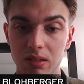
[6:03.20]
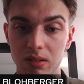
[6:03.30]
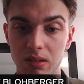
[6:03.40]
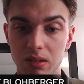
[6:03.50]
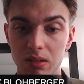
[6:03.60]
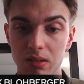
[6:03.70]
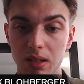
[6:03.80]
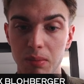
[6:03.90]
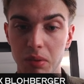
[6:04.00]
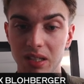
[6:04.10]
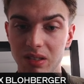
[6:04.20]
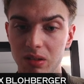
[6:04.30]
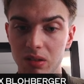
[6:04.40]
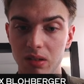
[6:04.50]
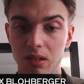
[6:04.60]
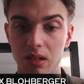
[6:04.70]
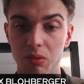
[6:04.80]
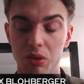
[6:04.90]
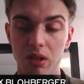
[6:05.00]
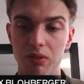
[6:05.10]
is unpleasant,
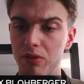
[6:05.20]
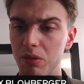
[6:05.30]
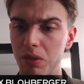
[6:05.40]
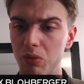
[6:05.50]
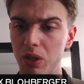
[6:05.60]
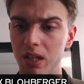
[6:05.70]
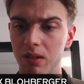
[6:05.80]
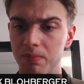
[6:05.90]
with e4 being weak.